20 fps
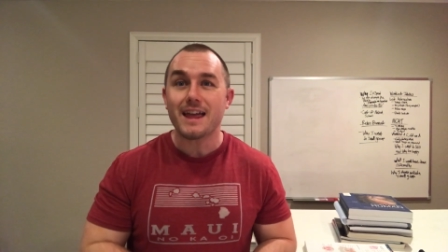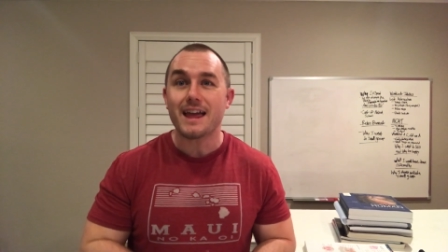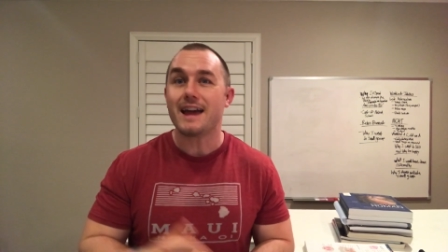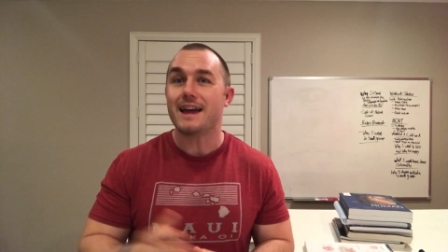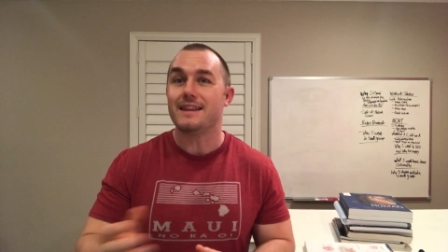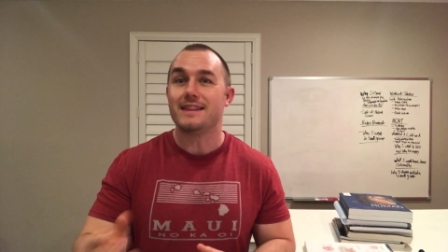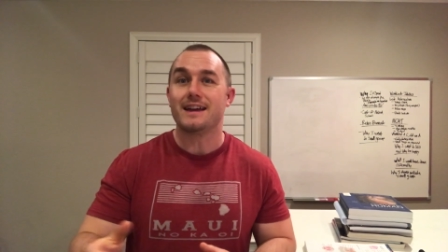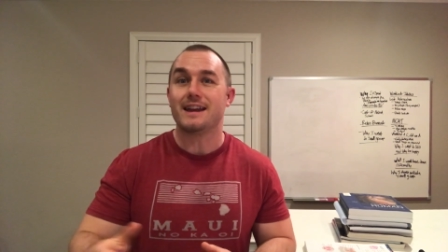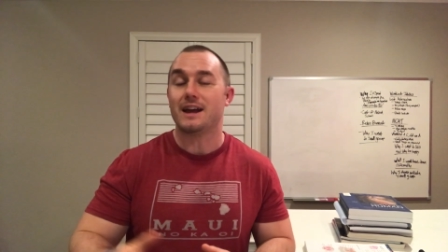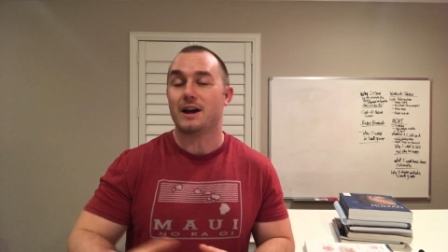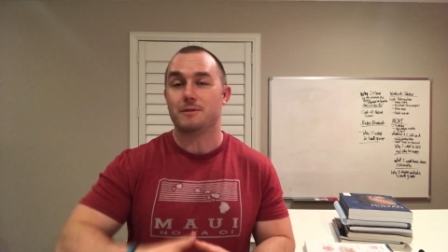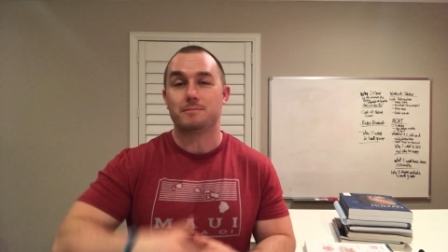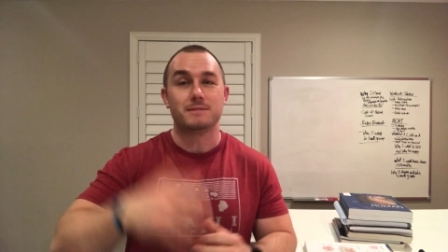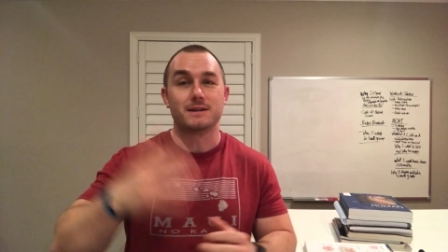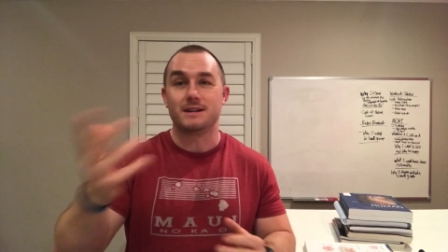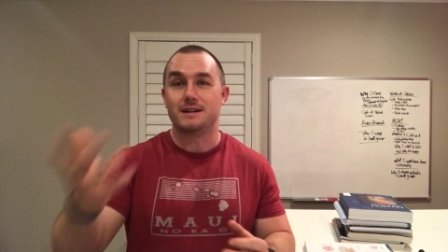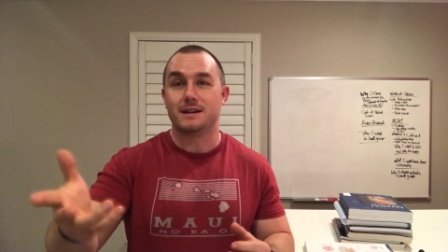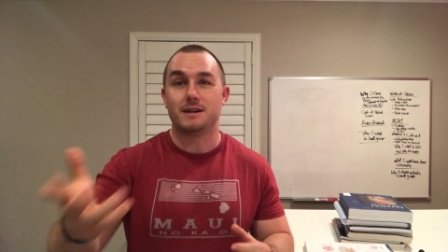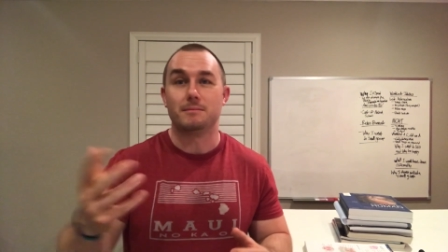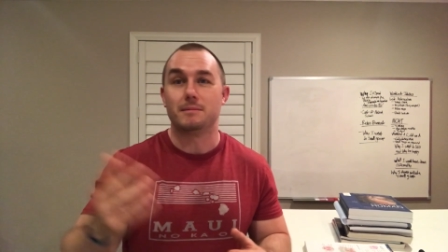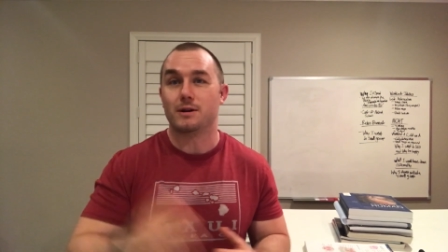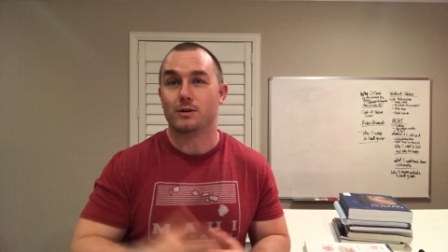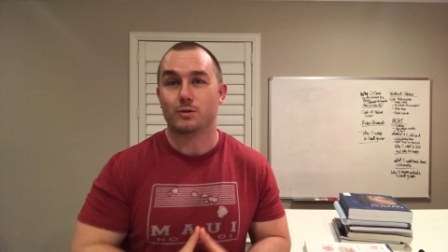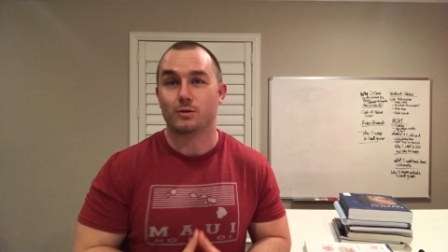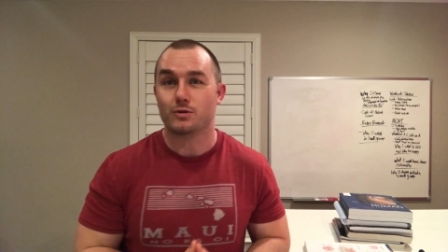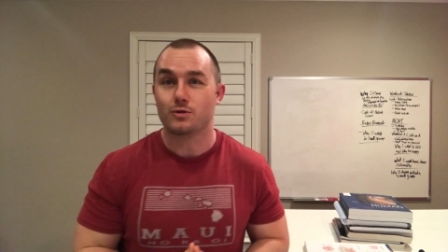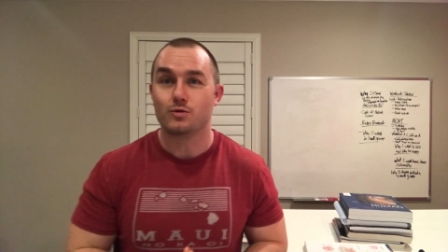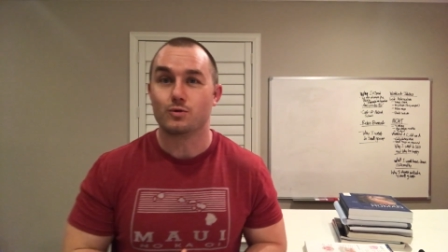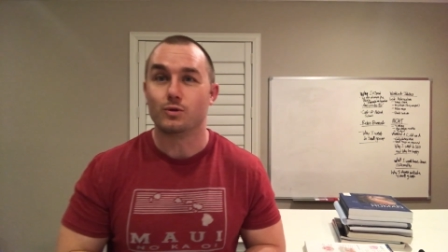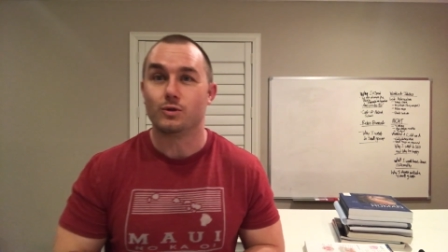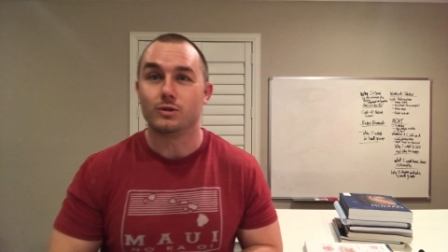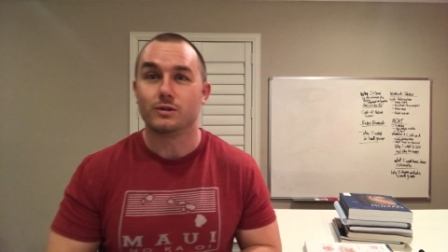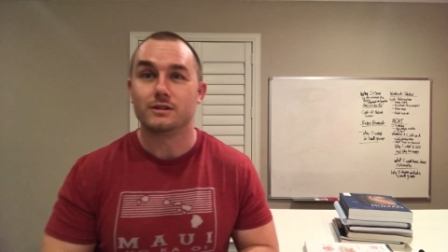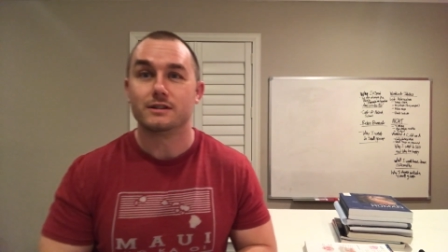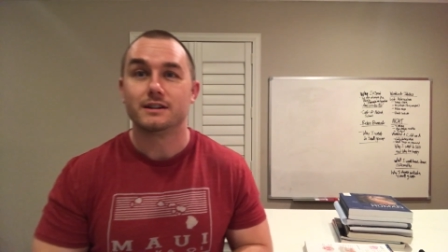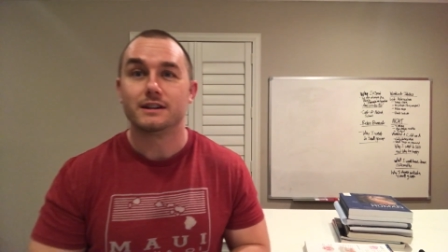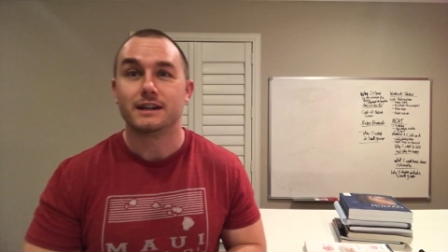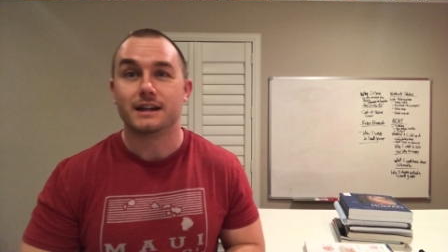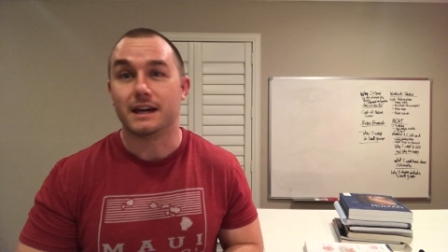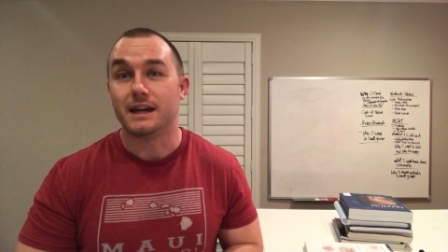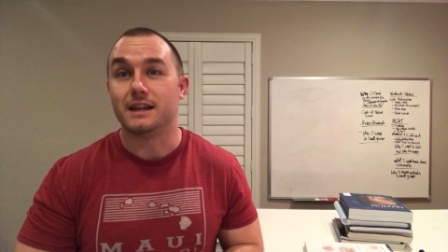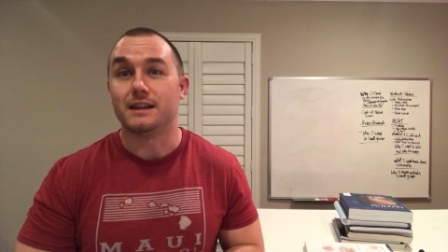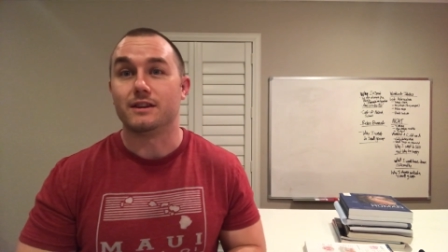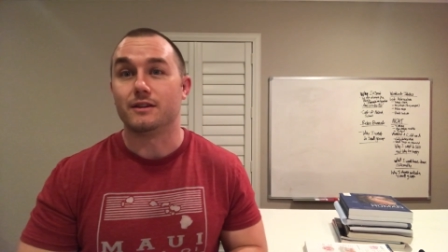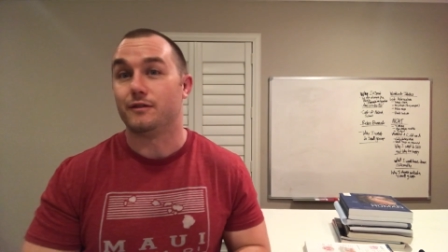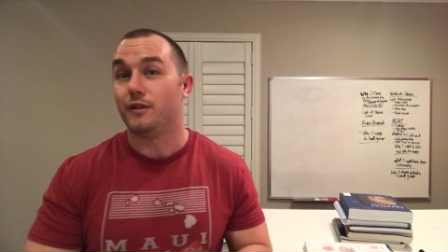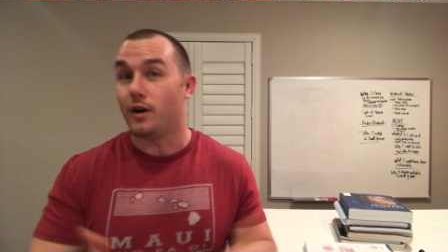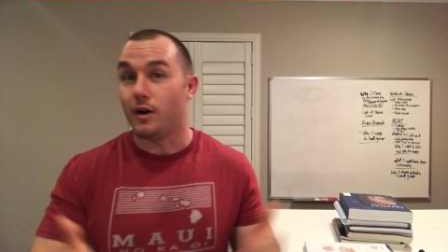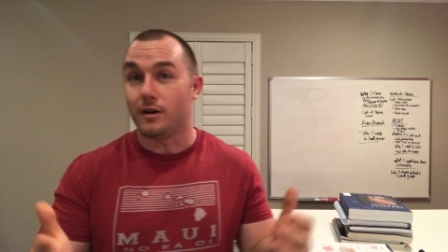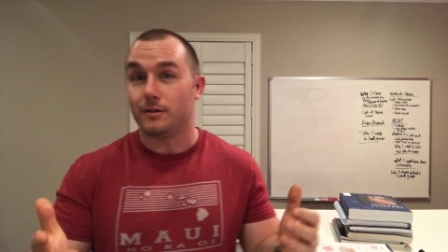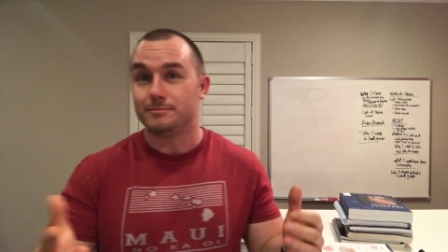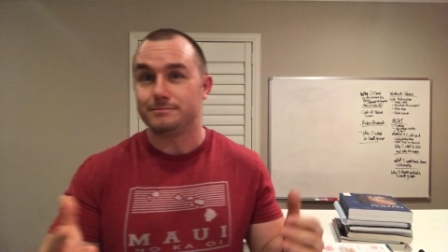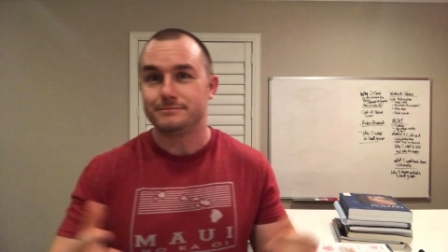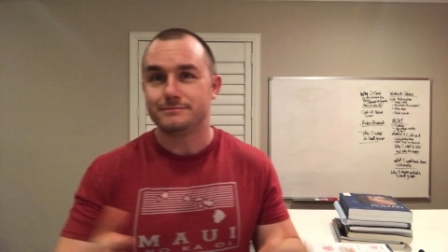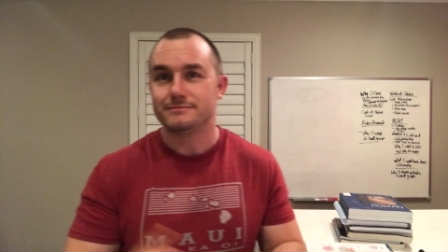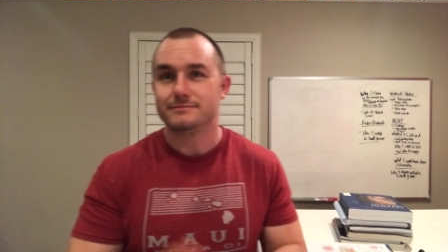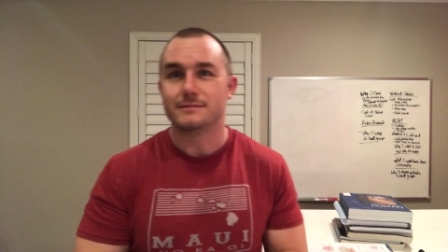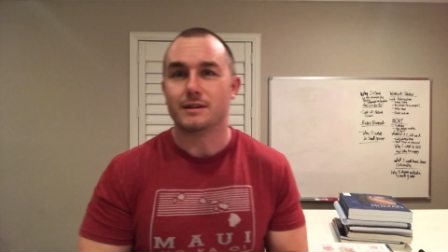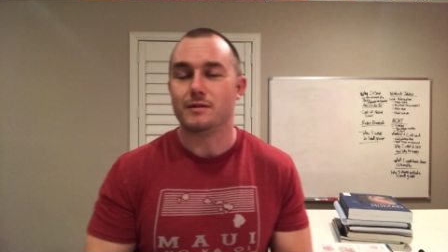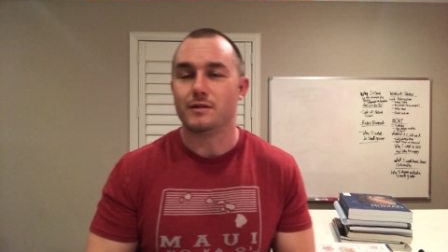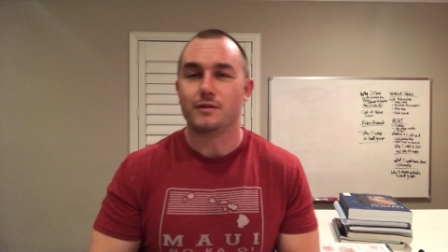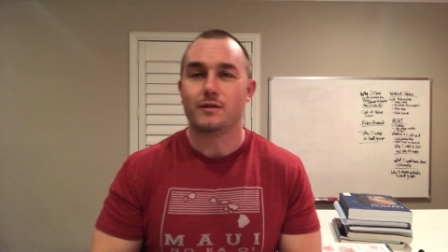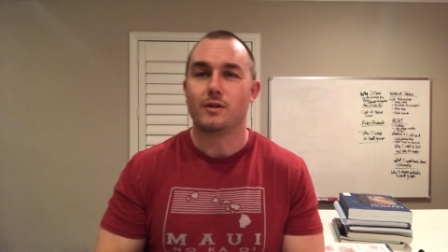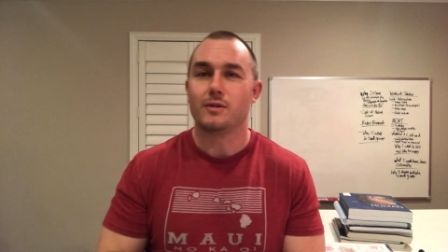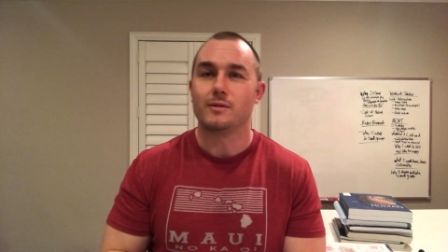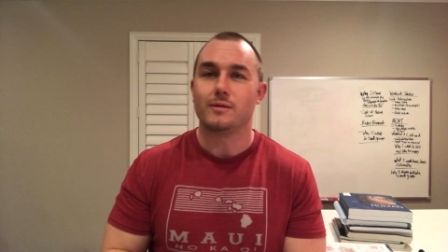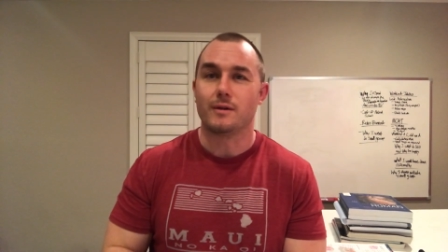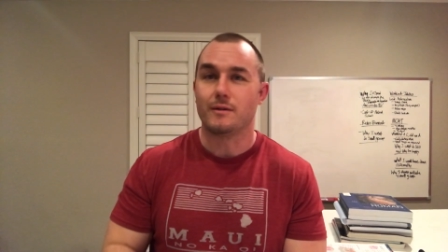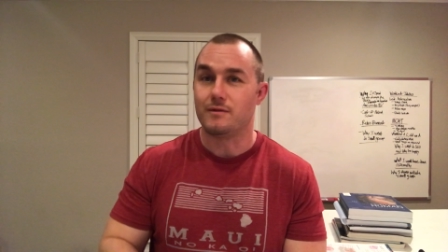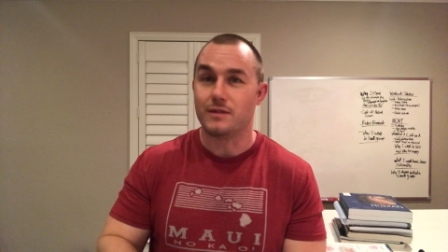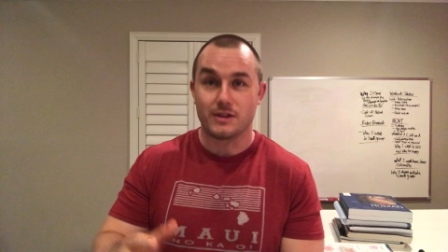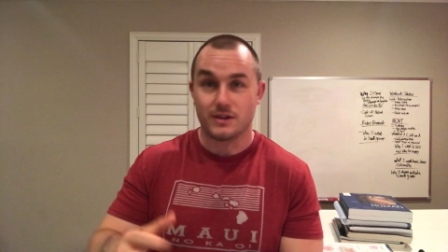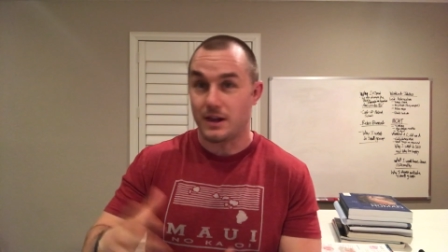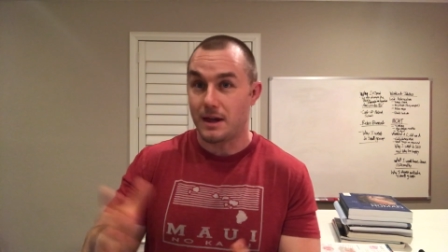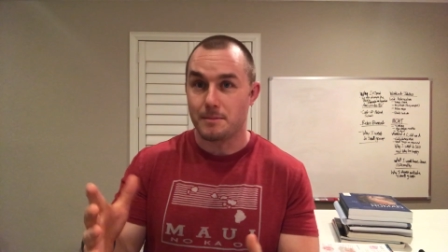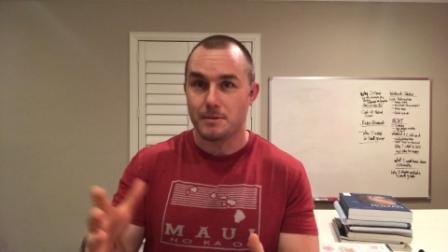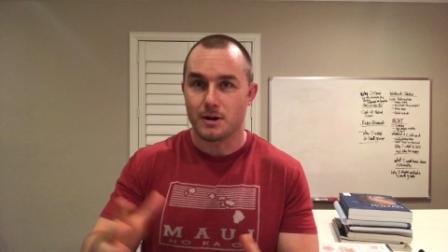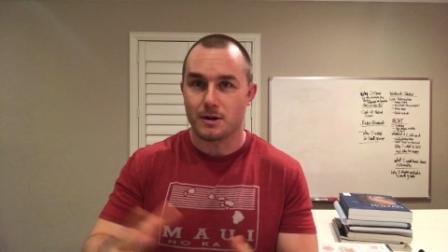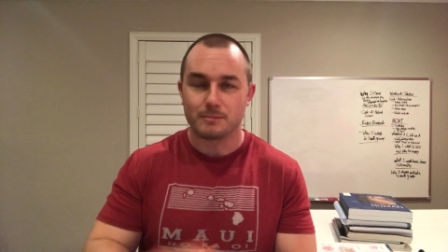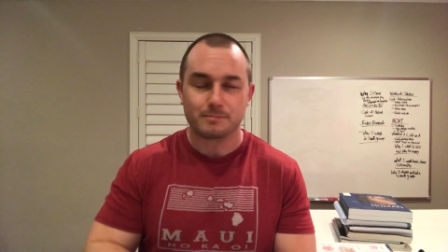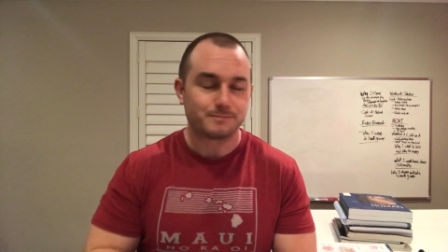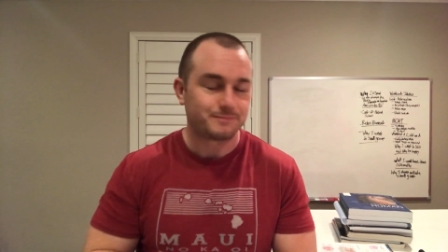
and then I'd be in medical school in the fall of the fall of the same year.